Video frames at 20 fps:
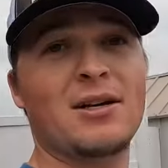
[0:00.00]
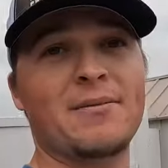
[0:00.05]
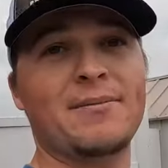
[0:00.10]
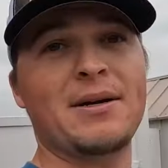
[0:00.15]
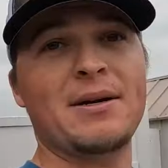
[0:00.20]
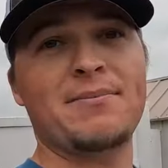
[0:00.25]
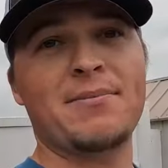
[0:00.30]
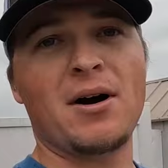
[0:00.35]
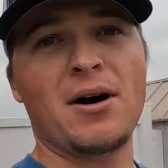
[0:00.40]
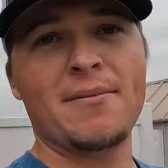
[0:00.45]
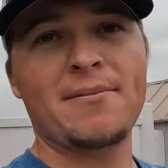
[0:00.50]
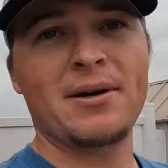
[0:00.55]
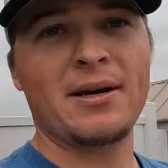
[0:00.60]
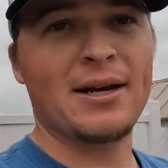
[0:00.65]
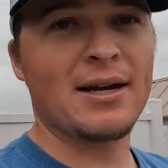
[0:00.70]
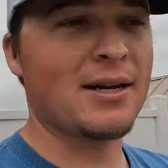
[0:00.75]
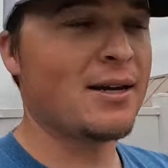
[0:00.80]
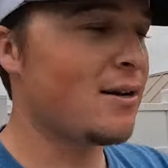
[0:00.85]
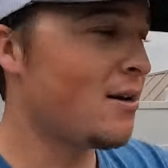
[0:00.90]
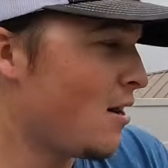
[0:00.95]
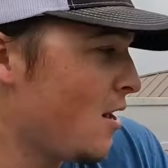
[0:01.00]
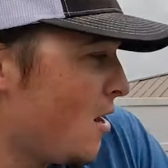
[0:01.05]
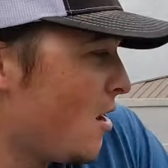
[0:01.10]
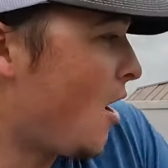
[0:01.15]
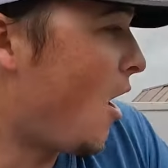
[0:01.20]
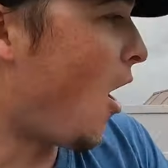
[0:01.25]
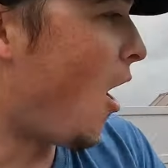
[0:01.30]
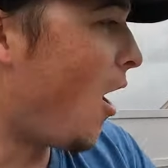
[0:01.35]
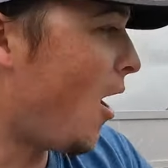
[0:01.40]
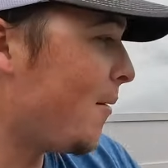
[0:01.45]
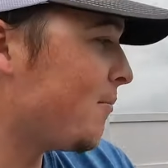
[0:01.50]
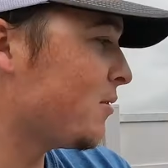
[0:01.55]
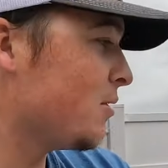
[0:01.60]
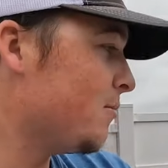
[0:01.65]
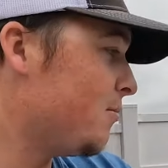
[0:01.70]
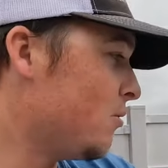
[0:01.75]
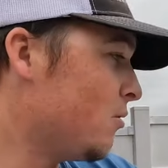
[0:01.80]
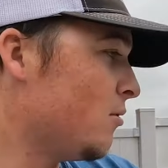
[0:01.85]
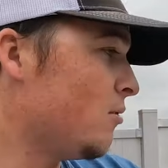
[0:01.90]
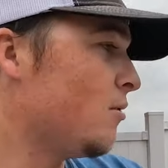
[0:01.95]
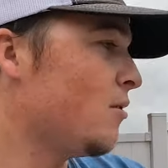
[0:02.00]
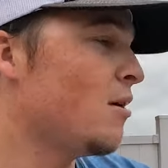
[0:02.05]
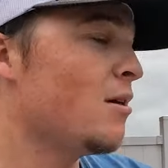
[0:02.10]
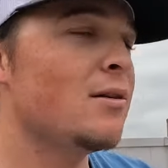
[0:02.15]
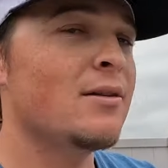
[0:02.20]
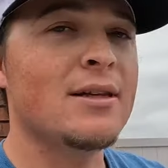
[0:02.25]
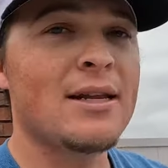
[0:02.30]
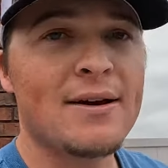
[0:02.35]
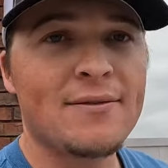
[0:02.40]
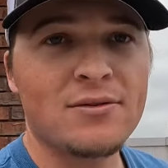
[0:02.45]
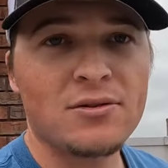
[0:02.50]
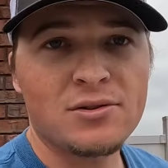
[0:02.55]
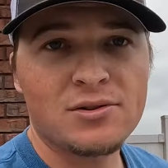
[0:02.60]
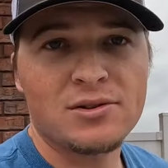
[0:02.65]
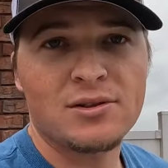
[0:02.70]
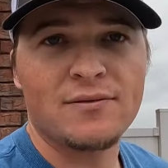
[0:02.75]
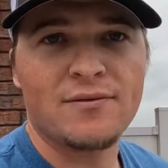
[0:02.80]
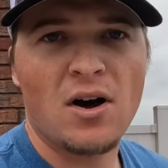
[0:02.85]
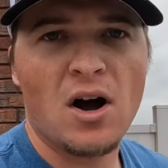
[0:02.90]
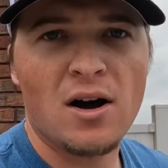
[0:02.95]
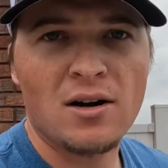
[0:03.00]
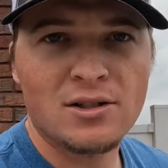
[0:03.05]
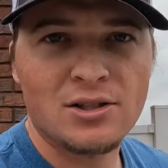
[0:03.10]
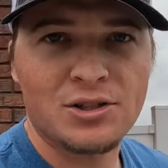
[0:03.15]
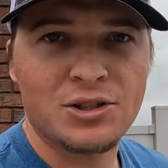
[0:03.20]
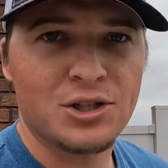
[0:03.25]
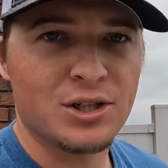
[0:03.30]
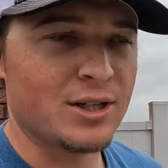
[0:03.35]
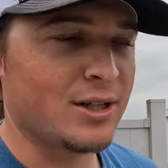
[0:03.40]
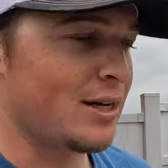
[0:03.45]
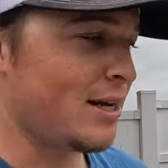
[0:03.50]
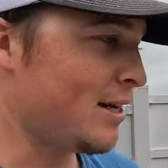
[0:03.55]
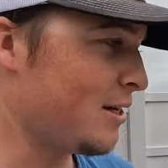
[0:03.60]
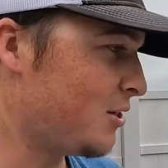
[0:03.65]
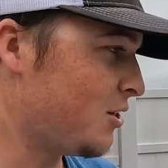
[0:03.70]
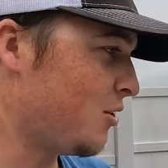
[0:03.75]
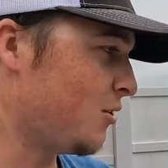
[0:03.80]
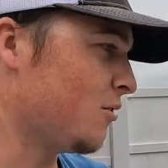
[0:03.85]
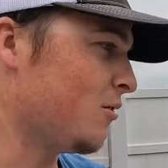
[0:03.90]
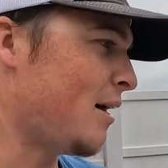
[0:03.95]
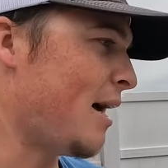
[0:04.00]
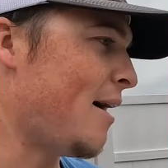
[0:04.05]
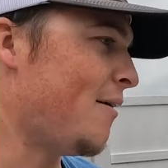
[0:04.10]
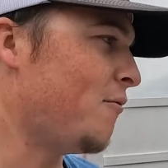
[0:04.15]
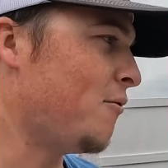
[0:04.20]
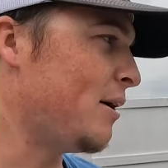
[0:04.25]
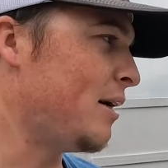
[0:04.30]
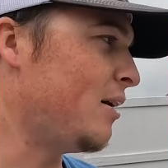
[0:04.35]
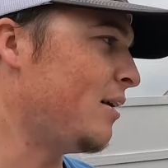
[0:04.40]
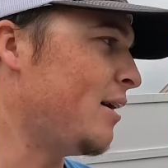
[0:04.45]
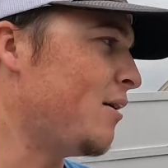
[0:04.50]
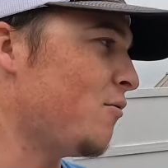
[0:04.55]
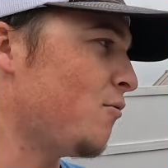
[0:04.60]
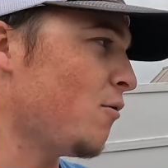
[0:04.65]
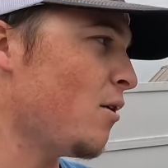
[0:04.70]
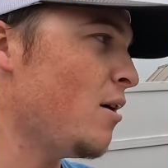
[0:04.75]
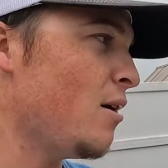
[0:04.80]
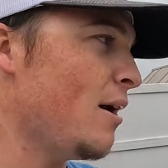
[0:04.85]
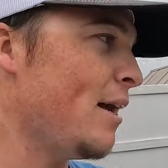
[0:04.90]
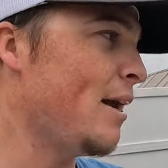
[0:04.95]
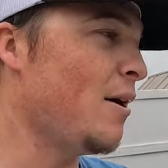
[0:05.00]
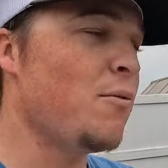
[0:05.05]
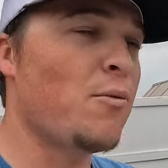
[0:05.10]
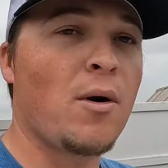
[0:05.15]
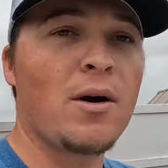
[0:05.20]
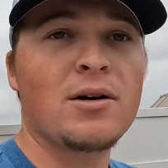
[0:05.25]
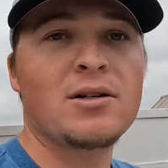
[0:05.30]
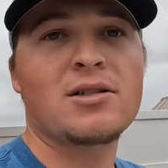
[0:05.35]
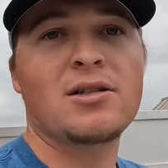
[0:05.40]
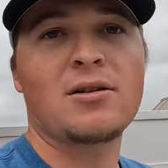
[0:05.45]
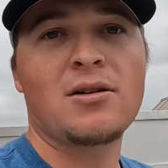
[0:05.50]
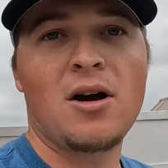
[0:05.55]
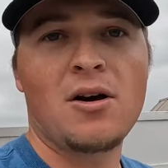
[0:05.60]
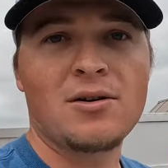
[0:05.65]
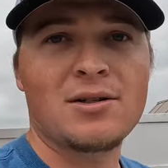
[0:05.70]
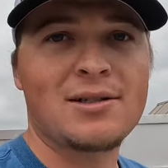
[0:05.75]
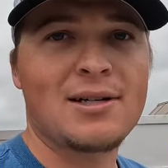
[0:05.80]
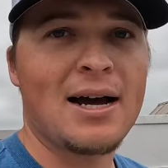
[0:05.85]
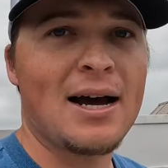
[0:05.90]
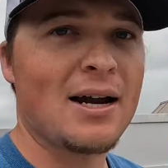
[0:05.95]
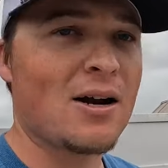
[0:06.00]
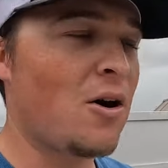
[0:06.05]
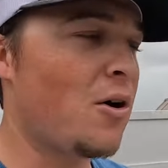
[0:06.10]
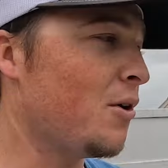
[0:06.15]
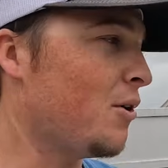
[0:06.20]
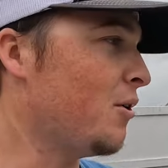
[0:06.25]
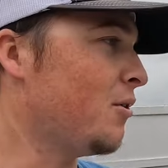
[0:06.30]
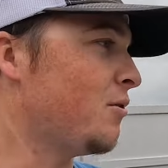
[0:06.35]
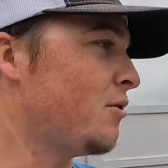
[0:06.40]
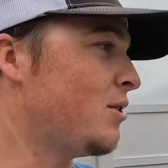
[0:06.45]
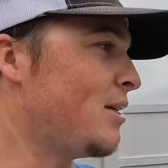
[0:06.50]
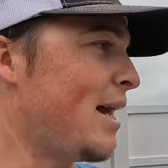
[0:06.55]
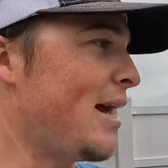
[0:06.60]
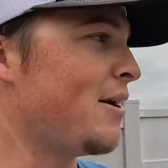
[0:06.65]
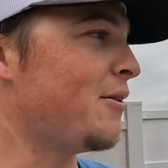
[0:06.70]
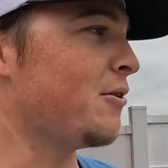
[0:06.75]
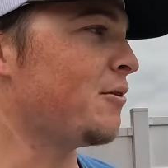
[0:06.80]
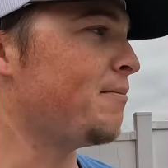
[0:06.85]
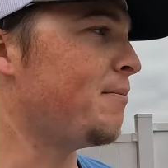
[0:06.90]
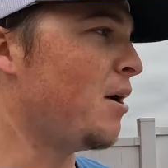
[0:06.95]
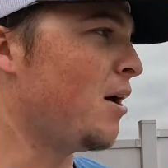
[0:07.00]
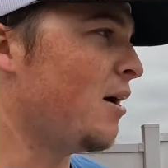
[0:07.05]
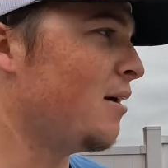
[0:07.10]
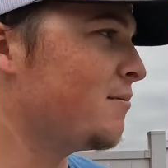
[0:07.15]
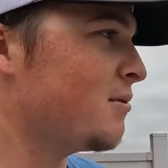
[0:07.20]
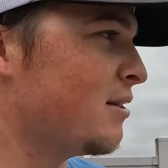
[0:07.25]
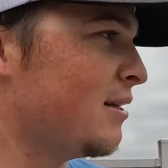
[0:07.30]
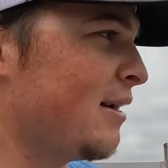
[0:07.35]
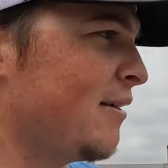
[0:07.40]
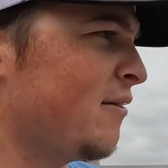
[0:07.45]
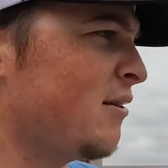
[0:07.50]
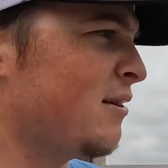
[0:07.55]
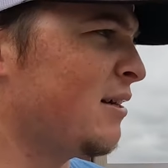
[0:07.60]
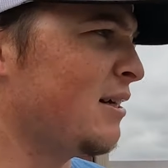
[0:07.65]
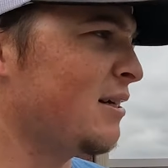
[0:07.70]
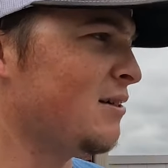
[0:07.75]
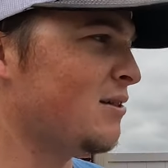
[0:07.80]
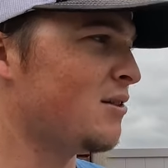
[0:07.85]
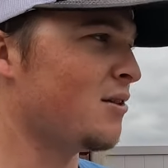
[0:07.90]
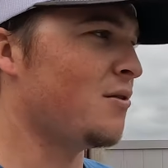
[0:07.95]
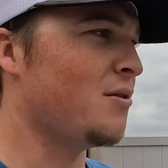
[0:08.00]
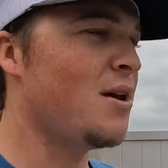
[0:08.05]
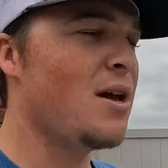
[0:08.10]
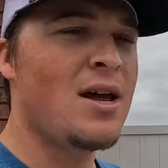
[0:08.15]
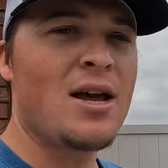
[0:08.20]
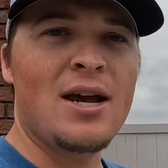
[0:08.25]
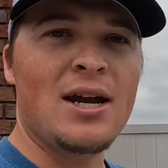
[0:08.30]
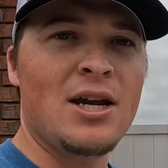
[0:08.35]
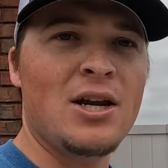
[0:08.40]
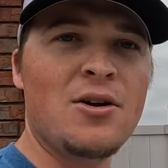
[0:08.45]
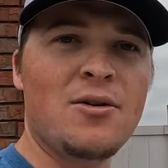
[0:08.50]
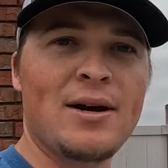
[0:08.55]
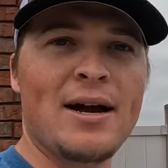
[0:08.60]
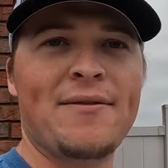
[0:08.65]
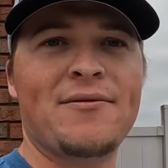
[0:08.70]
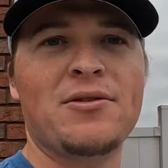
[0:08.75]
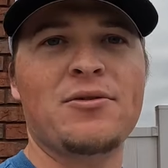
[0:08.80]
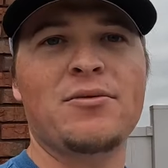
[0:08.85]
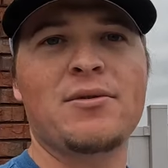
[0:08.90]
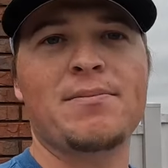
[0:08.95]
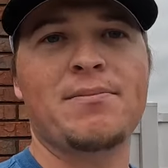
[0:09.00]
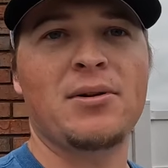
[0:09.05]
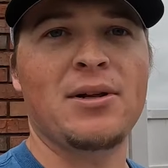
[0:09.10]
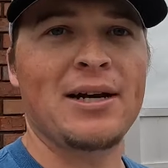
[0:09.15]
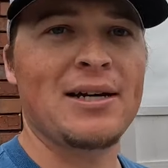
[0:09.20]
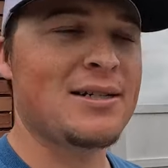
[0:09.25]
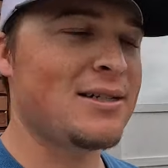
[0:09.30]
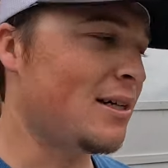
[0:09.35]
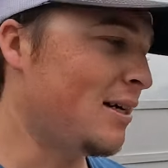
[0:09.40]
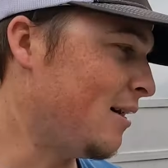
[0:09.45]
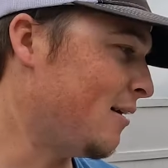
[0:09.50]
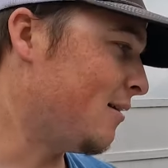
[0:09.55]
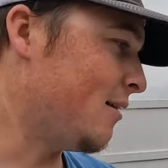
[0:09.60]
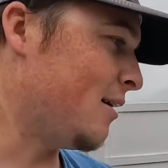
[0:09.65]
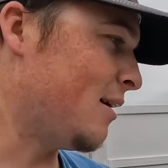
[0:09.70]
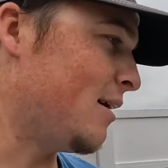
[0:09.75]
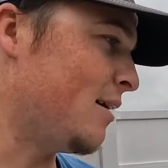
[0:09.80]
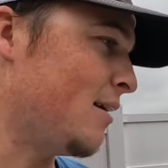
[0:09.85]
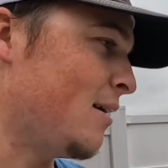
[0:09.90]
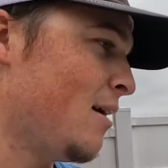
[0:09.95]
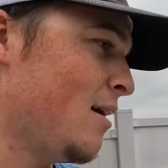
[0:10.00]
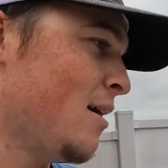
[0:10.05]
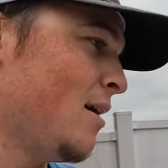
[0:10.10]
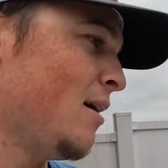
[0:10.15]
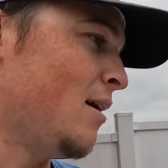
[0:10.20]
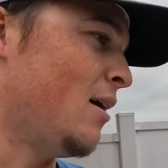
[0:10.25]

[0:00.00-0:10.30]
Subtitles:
going to be pumping in optimal levels of oxygen into your live well. And it works alongside all your standard pumps and everything. So you don't have to replace anything.